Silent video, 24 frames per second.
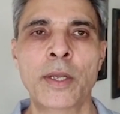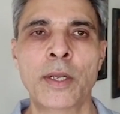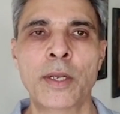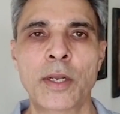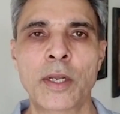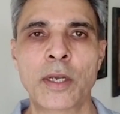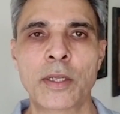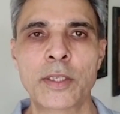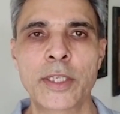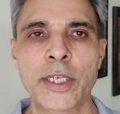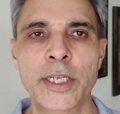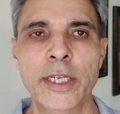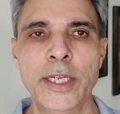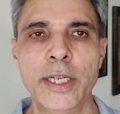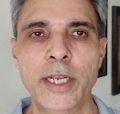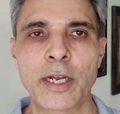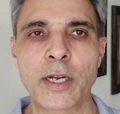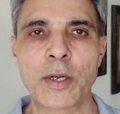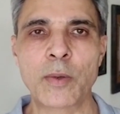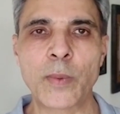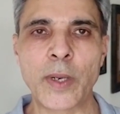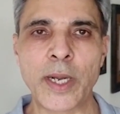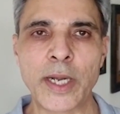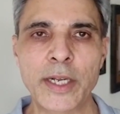Now, the
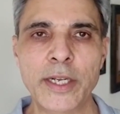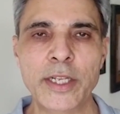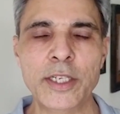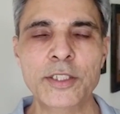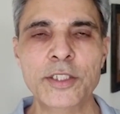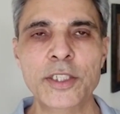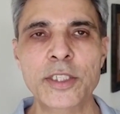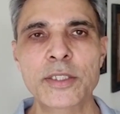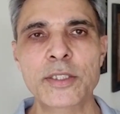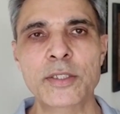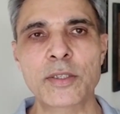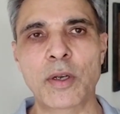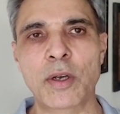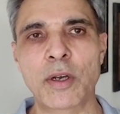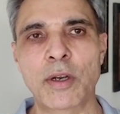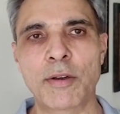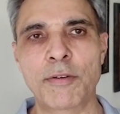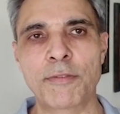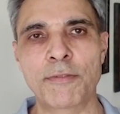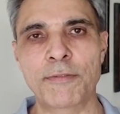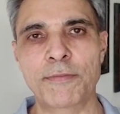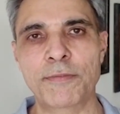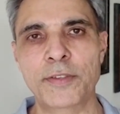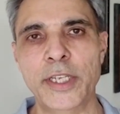advantages
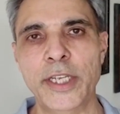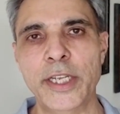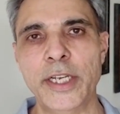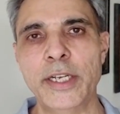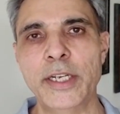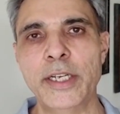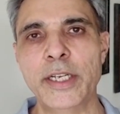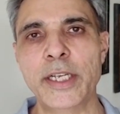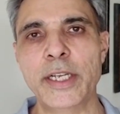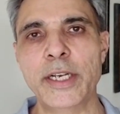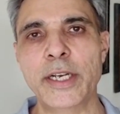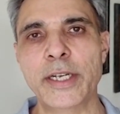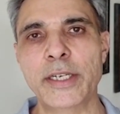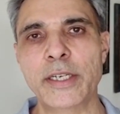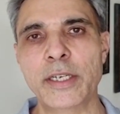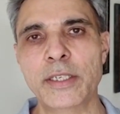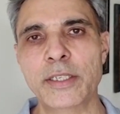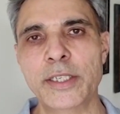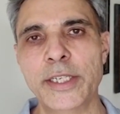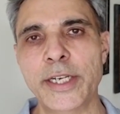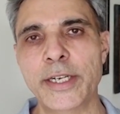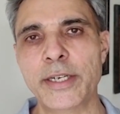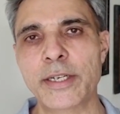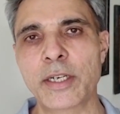of the
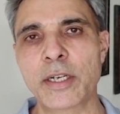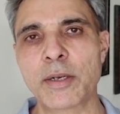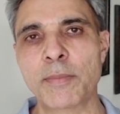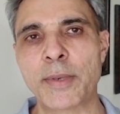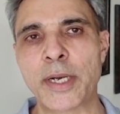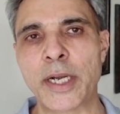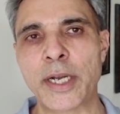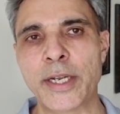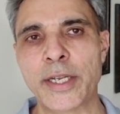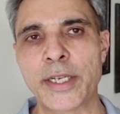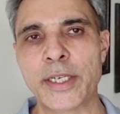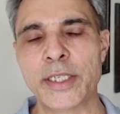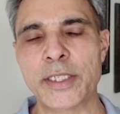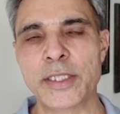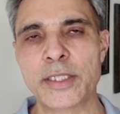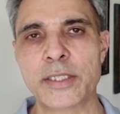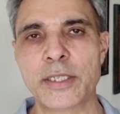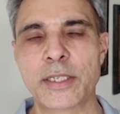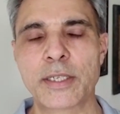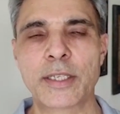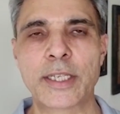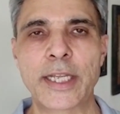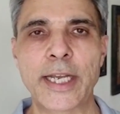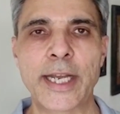integrated theatre command
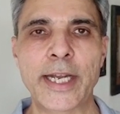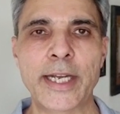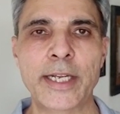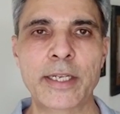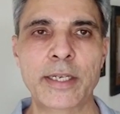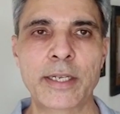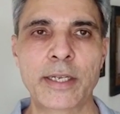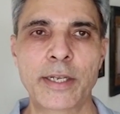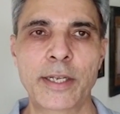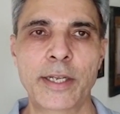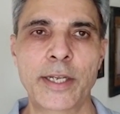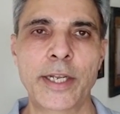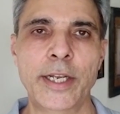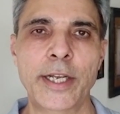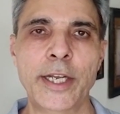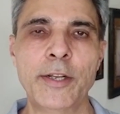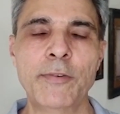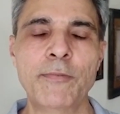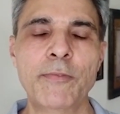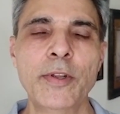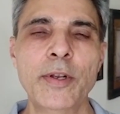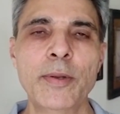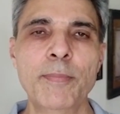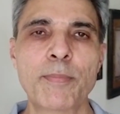is that
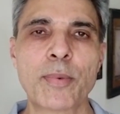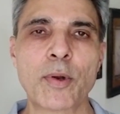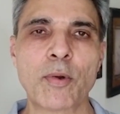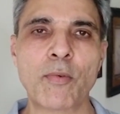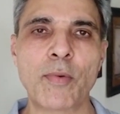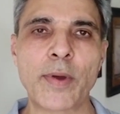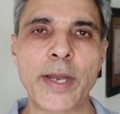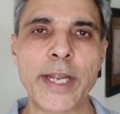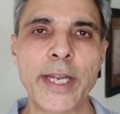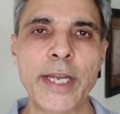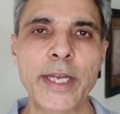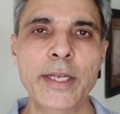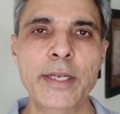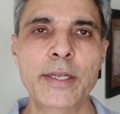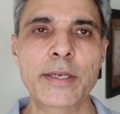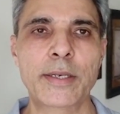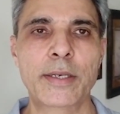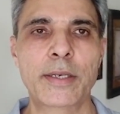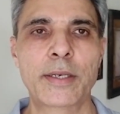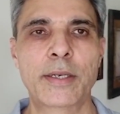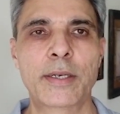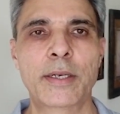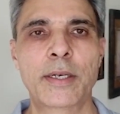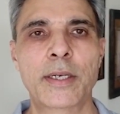it will provide
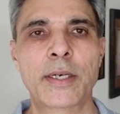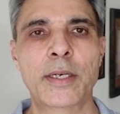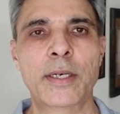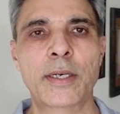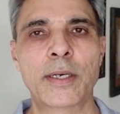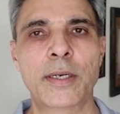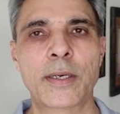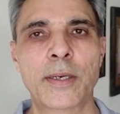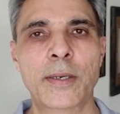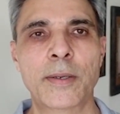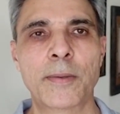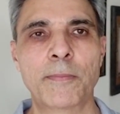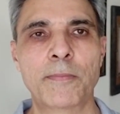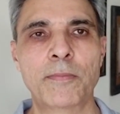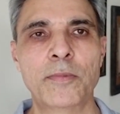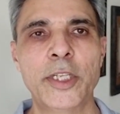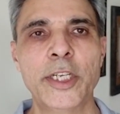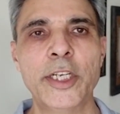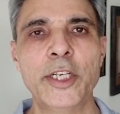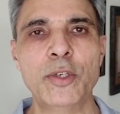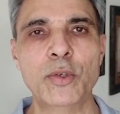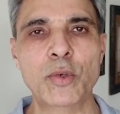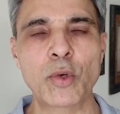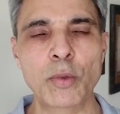
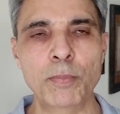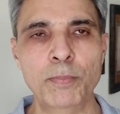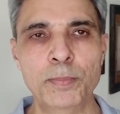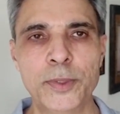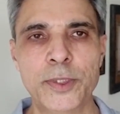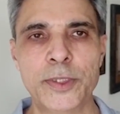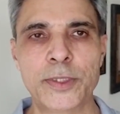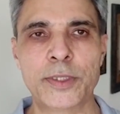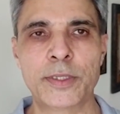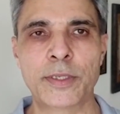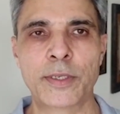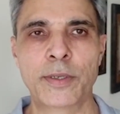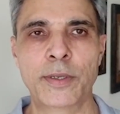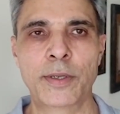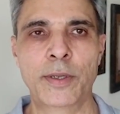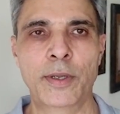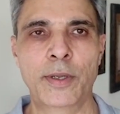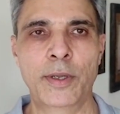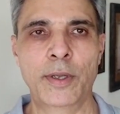the troops